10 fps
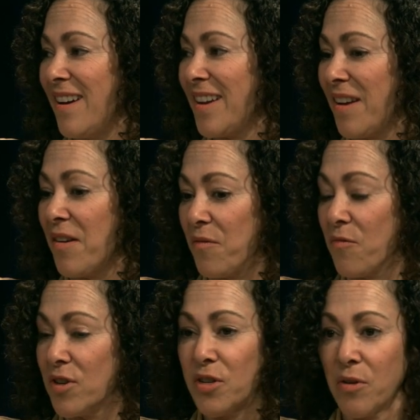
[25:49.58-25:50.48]
eh,
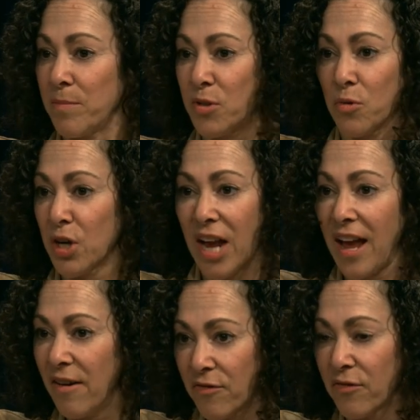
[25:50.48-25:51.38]
showed up to work
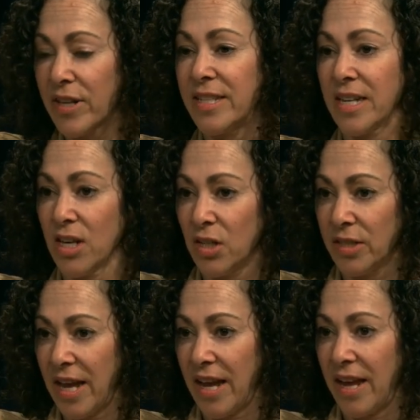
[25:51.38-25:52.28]
every single
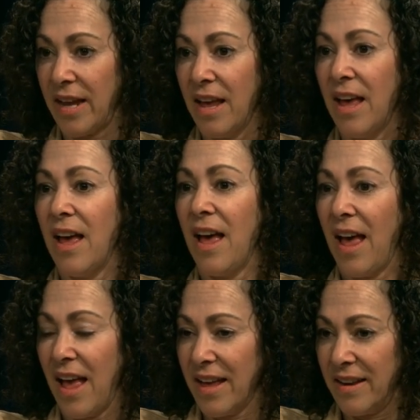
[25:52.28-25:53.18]
day
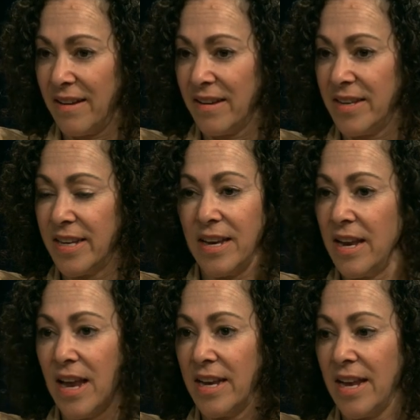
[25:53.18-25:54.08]
and,
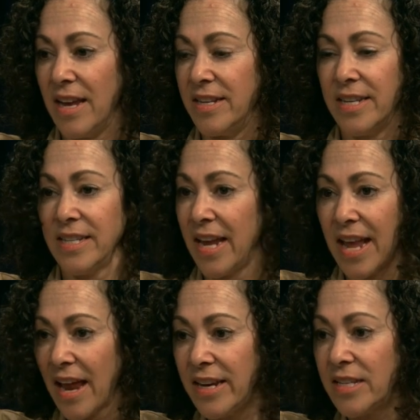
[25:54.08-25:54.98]
di- and, and didn't
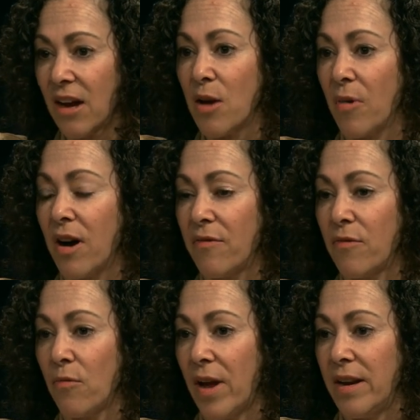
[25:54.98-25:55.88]
take any time
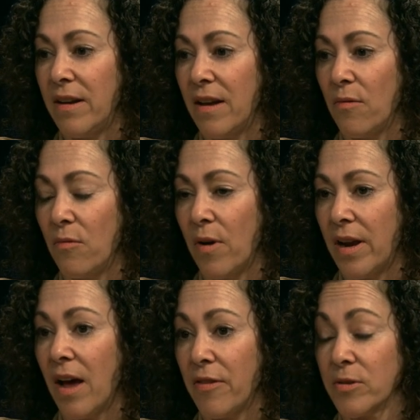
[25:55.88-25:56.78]
off when,
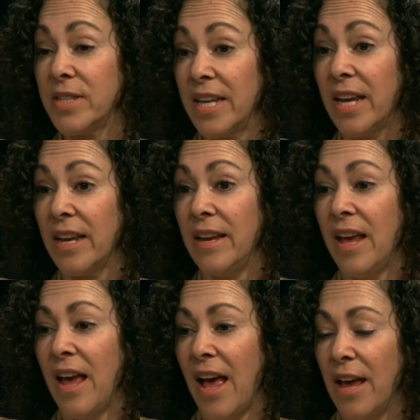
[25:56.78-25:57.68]
when others did,
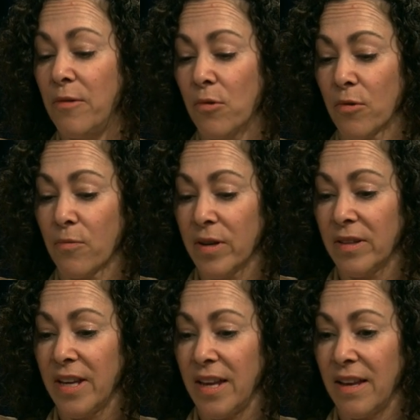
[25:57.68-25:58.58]
and were
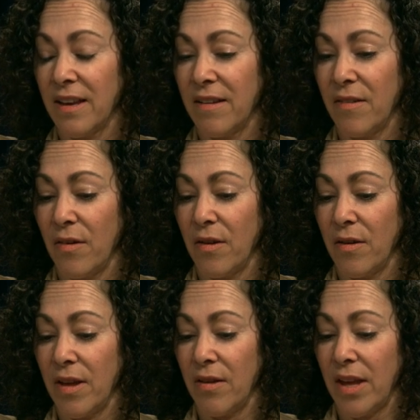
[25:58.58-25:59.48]
really
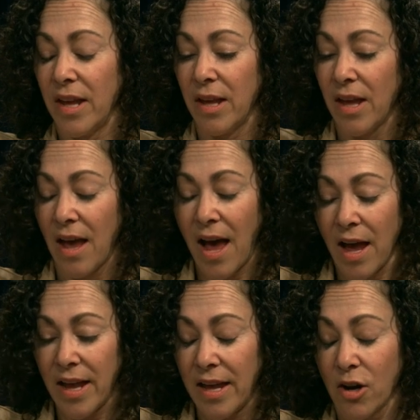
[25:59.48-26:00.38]
uh,
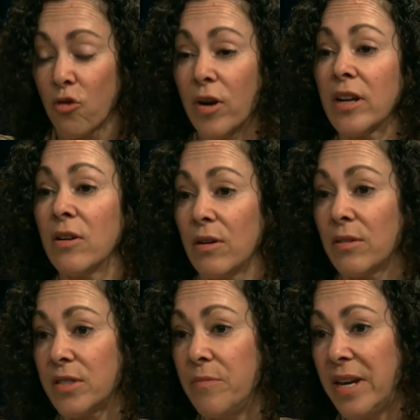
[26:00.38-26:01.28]

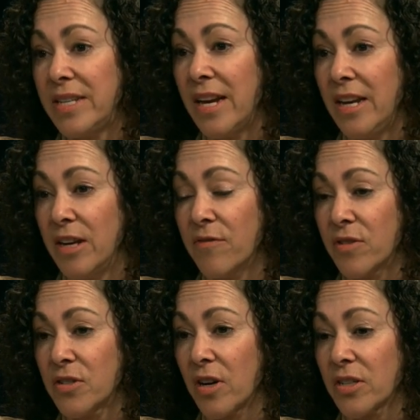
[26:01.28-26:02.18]
critical to maintaining
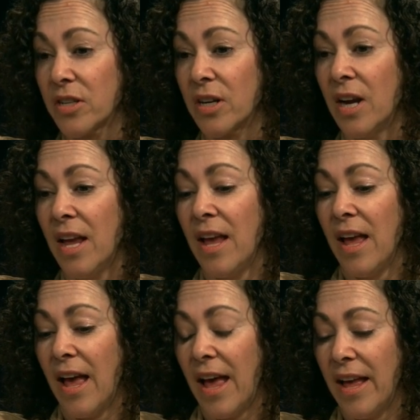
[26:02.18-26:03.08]
infrastructure.
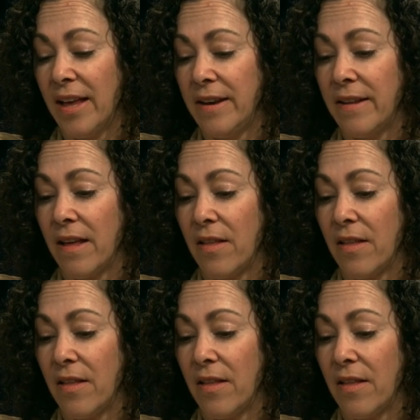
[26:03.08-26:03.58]
Mm-hmm. And